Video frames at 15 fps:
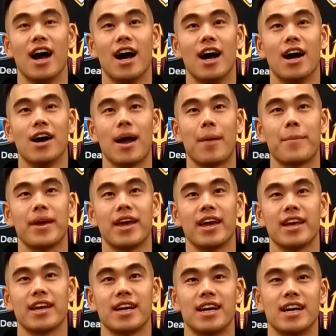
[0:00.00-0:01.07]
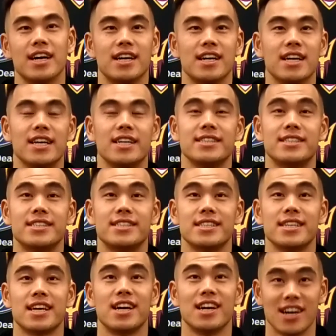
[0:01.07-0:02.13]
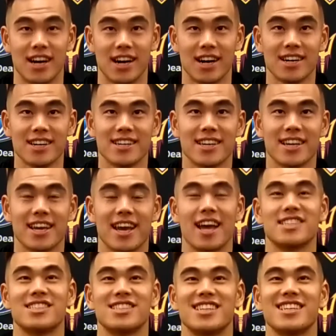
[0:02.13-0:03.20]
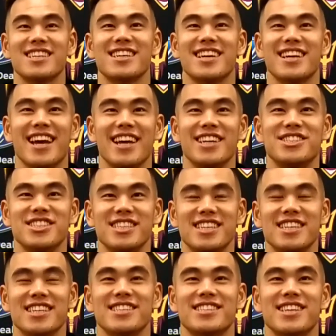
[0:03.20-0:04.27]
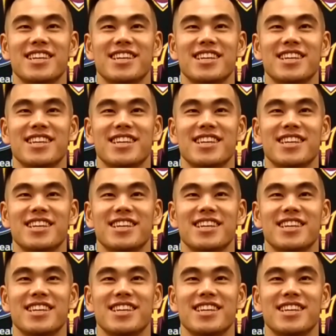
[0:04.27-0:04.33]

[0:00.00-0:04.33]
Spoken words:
I mean, it's he, actually. H-E is